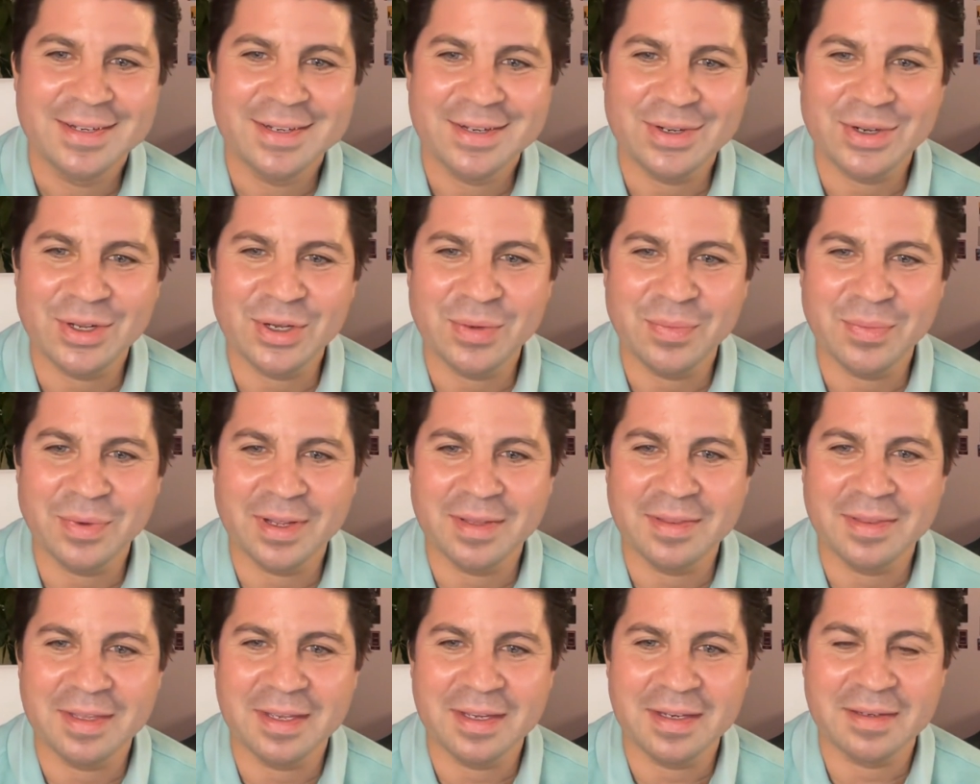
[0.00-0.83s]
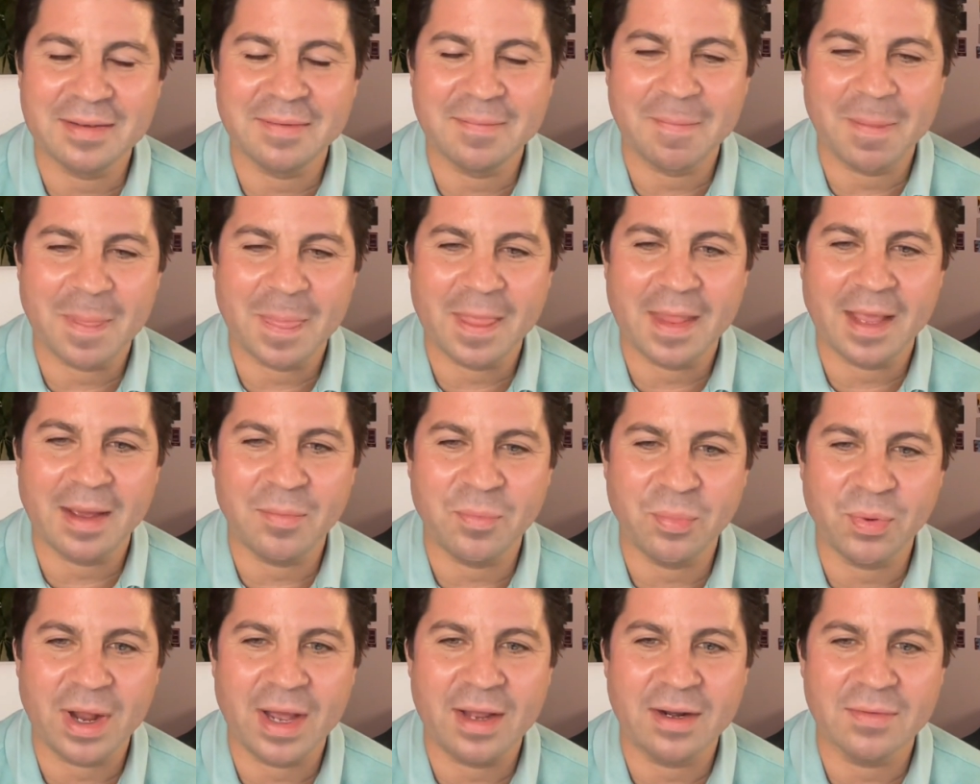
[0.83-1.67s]
through, but I think
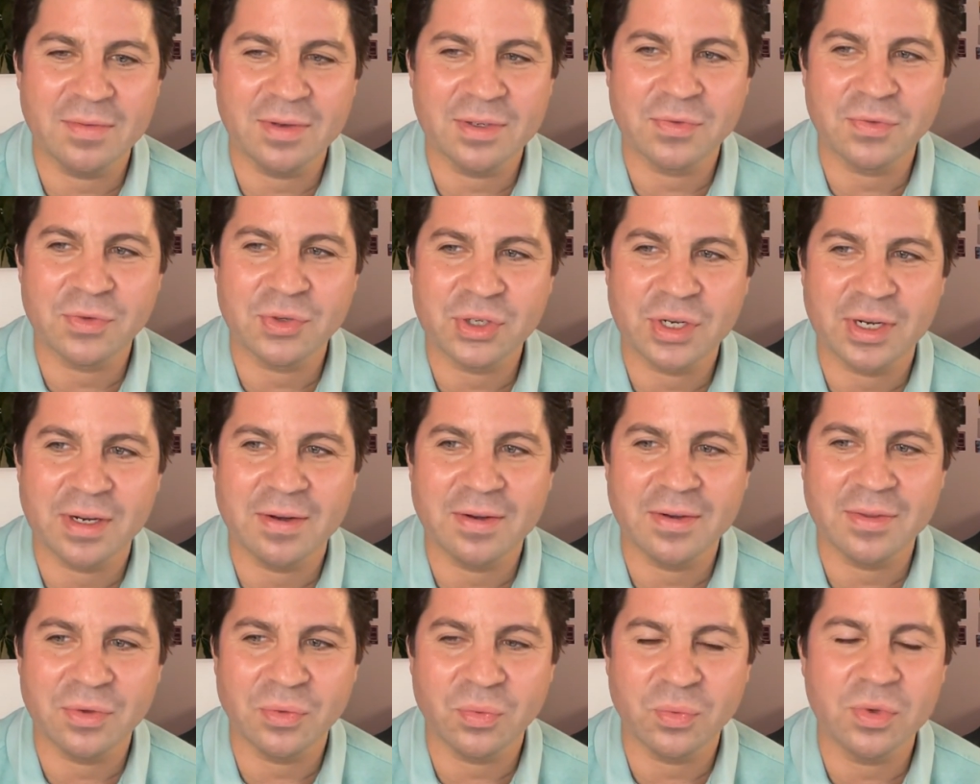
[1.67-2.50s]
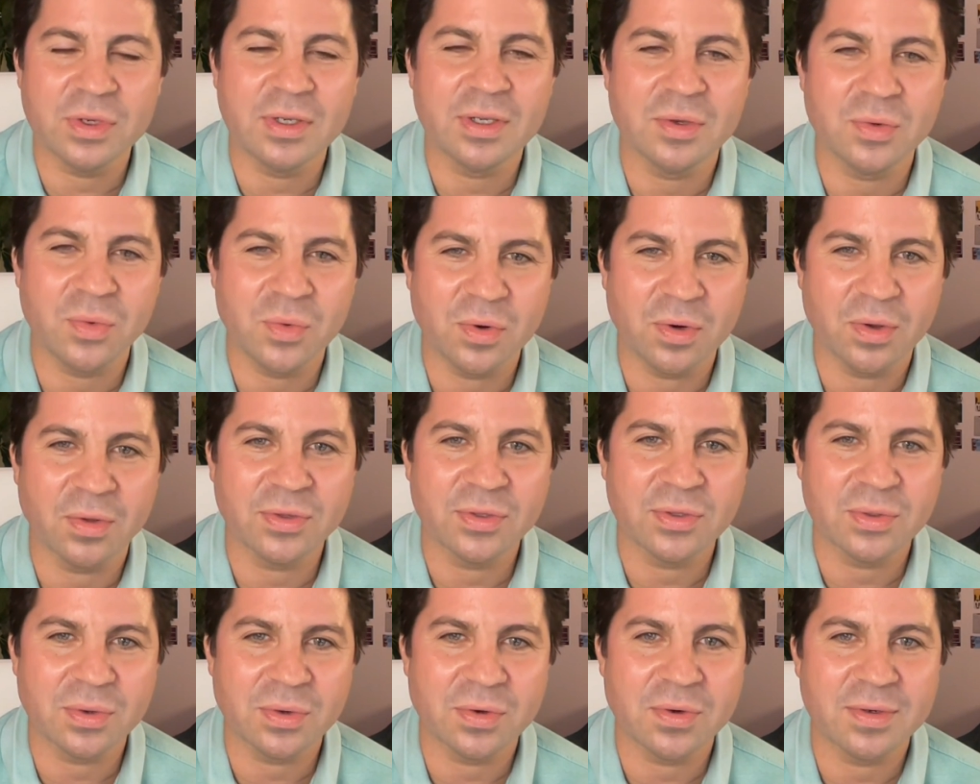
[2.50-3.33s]
I'm proud of us for sharing the real
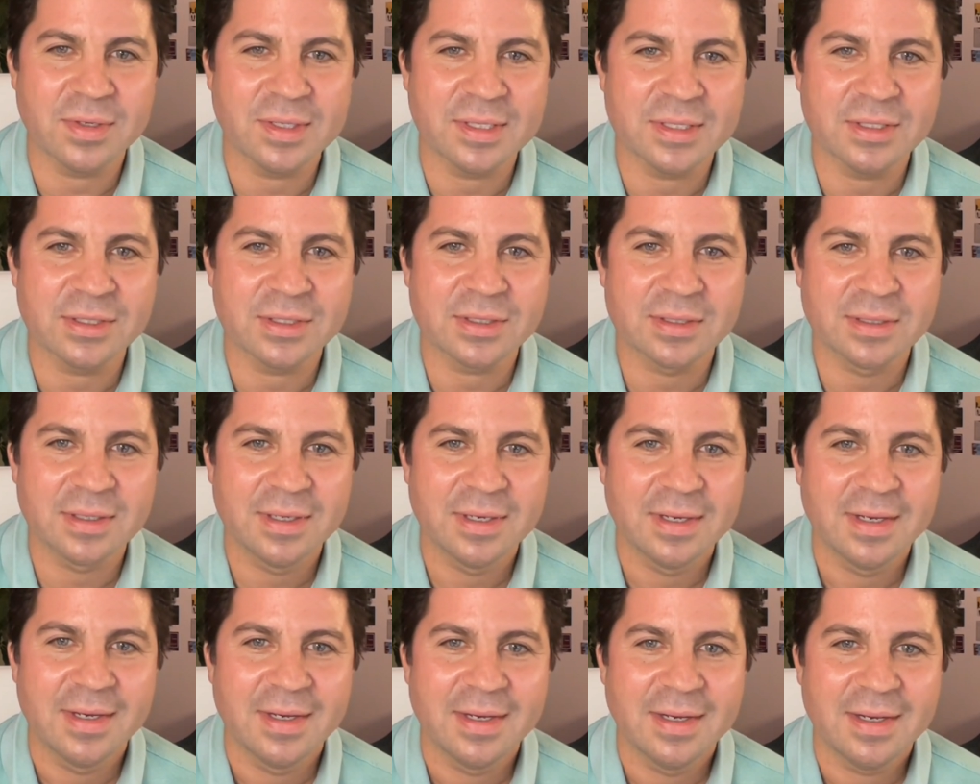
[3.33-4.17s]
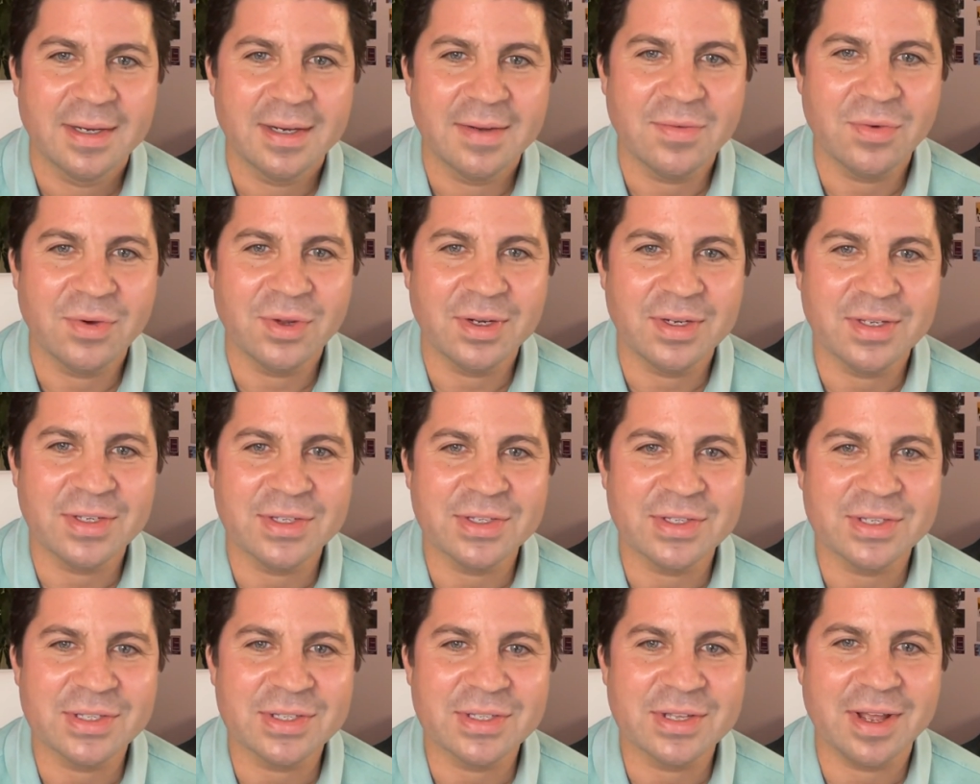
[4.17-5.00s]
world stories of what it
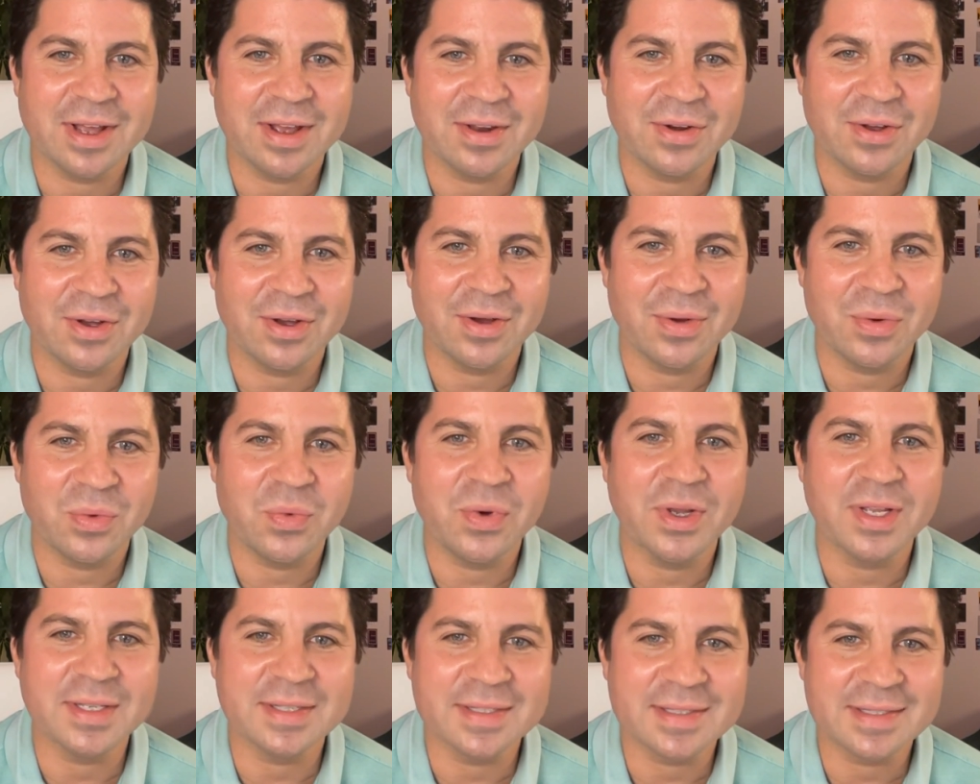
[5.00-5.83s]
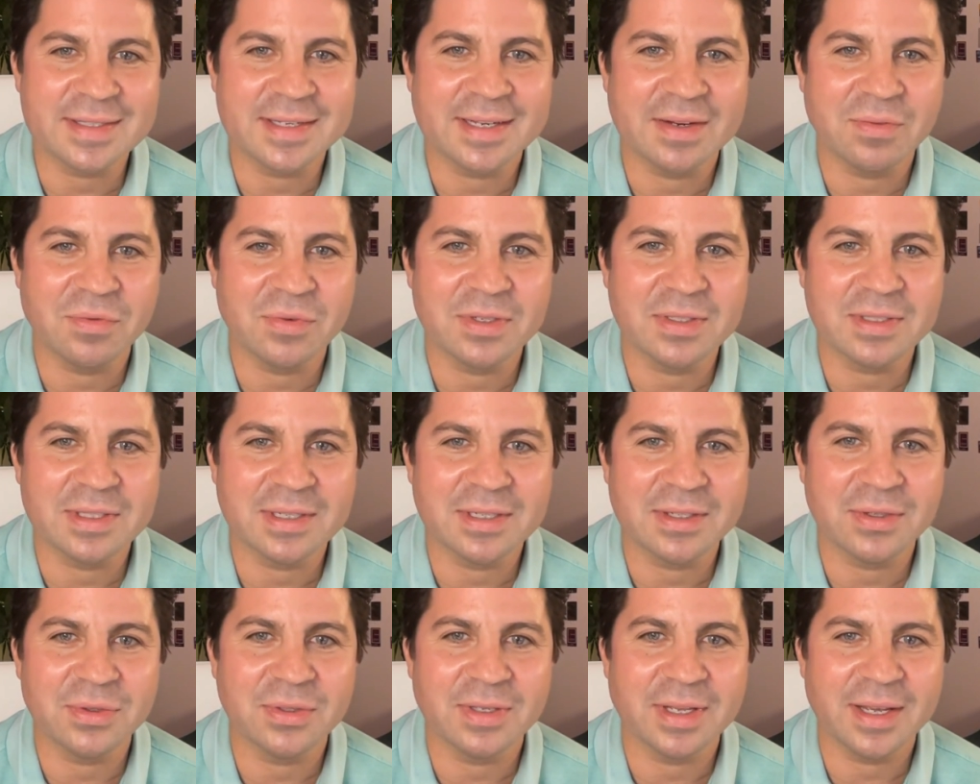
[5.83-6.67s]
is. It's not all wins every
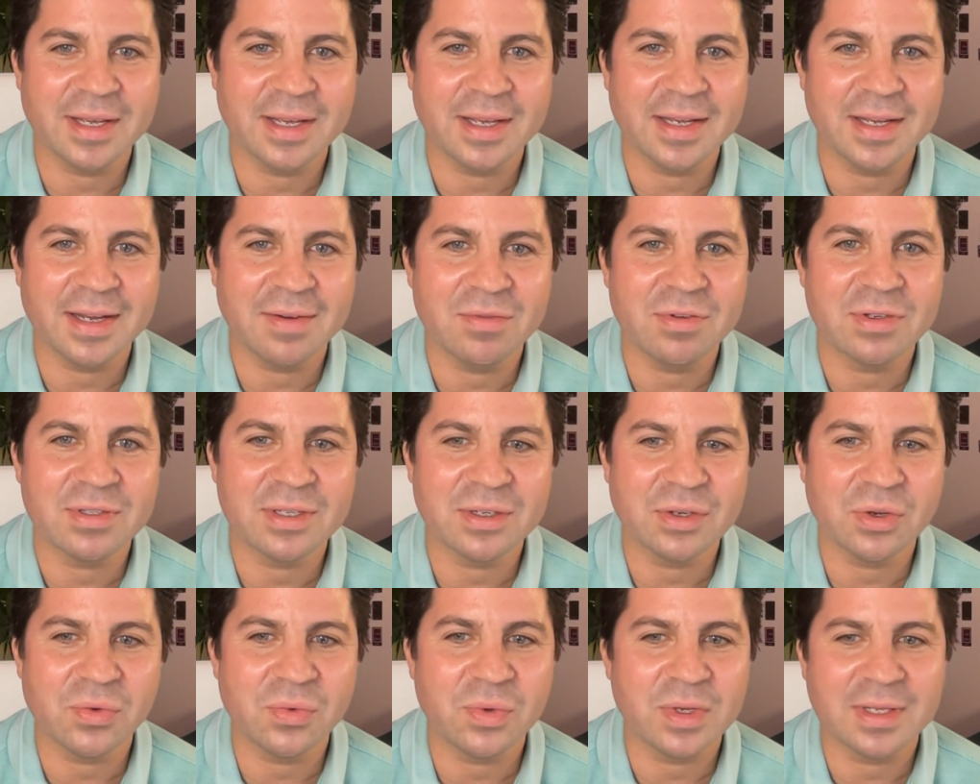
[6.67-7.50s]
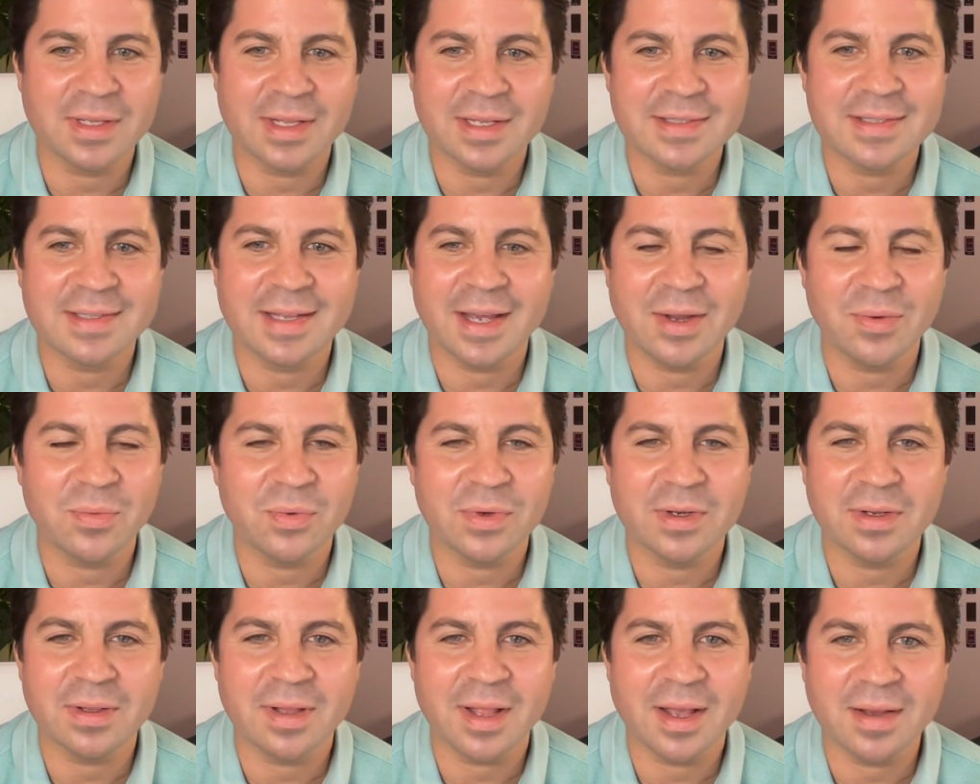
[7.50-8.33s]
single day, every single week. That's not
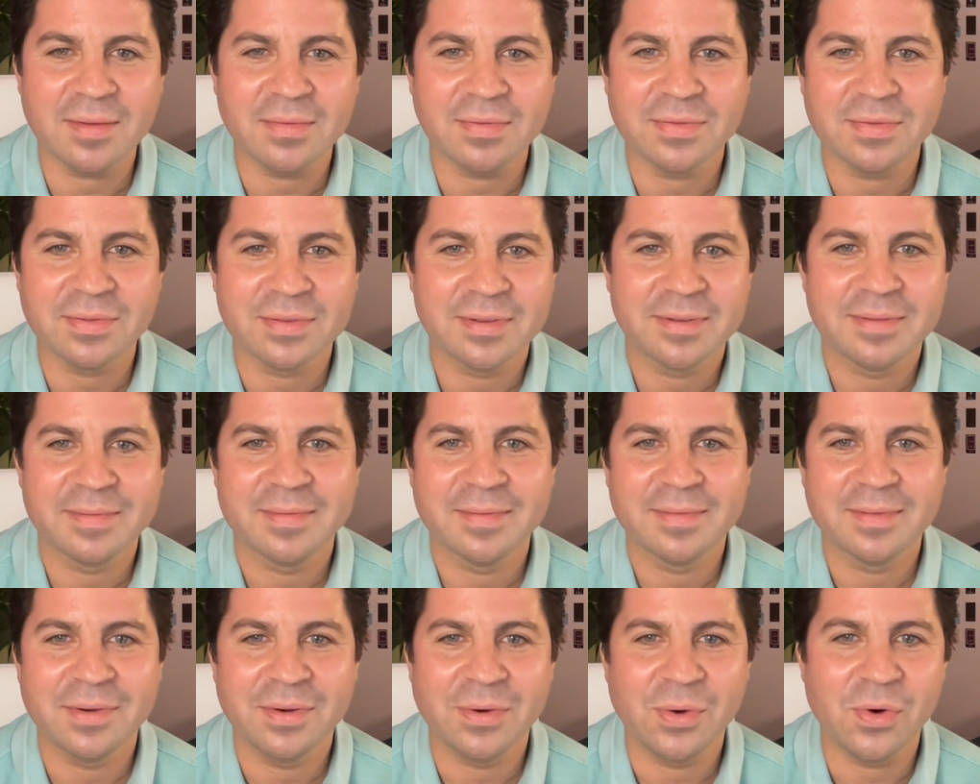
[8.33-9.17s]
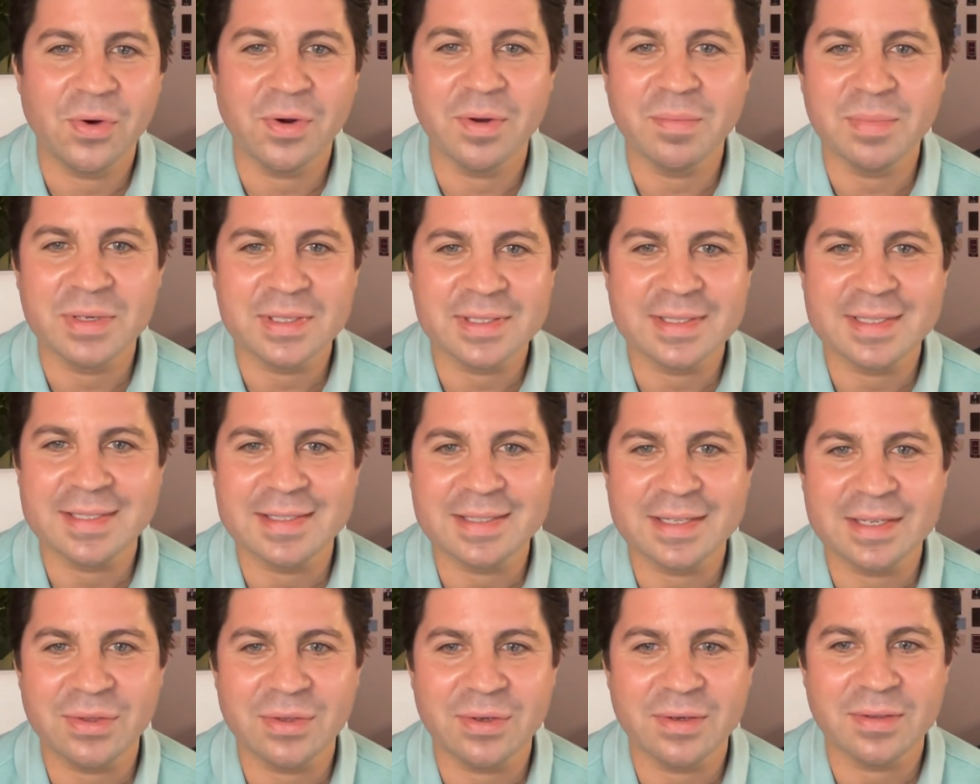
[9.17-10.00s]
real life or in
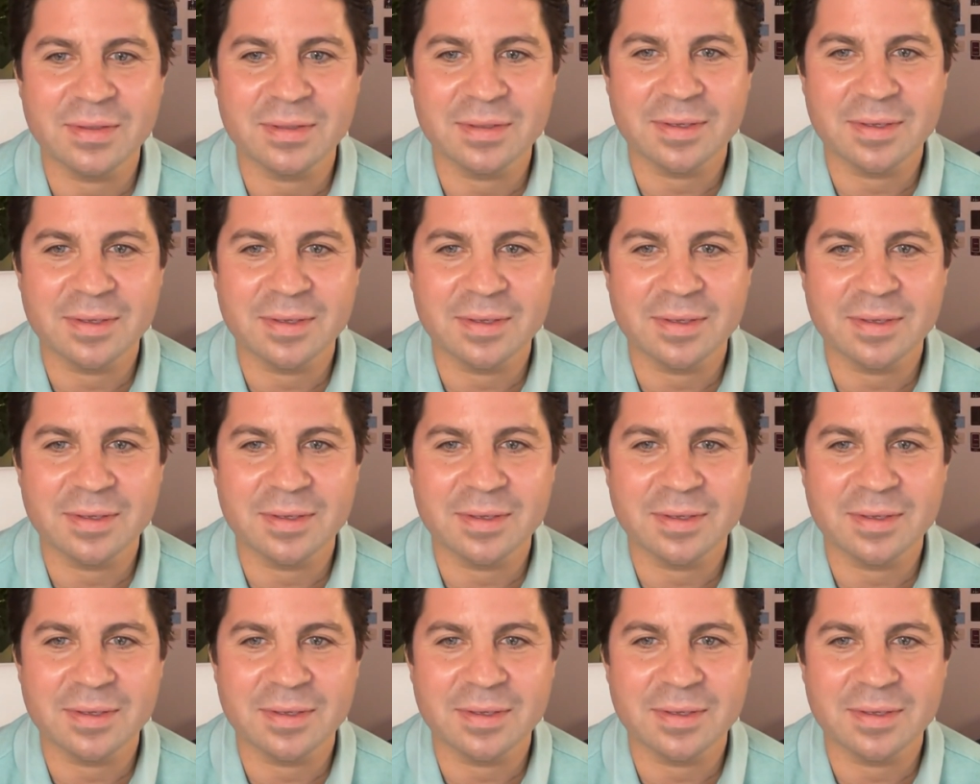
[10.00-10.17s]
business either.